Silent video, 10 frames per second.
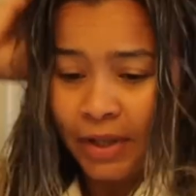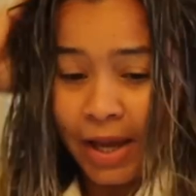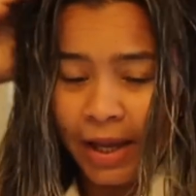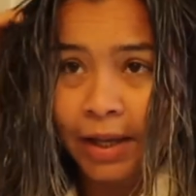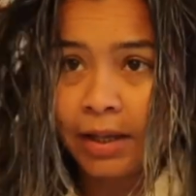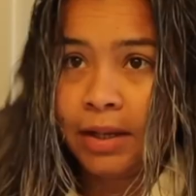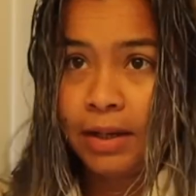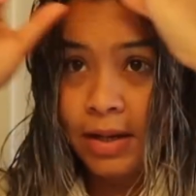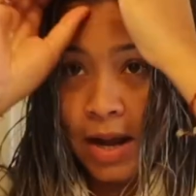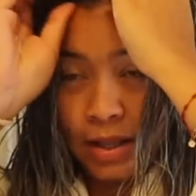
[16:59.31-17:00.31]

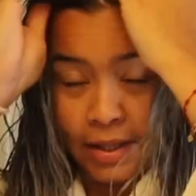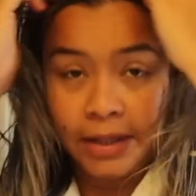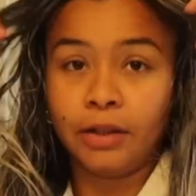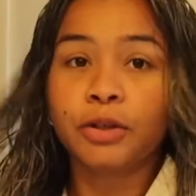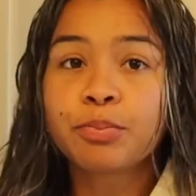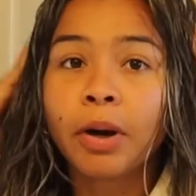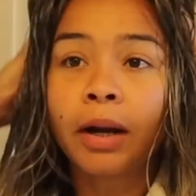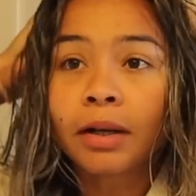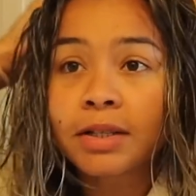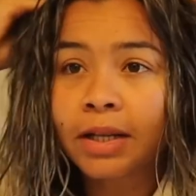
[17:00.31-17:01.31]
and not like there's
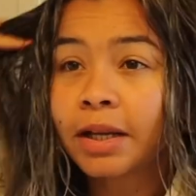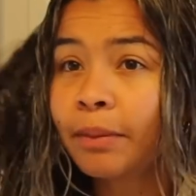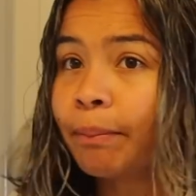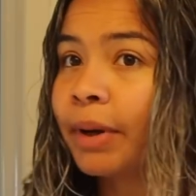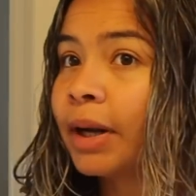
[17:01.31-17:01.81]
product in it,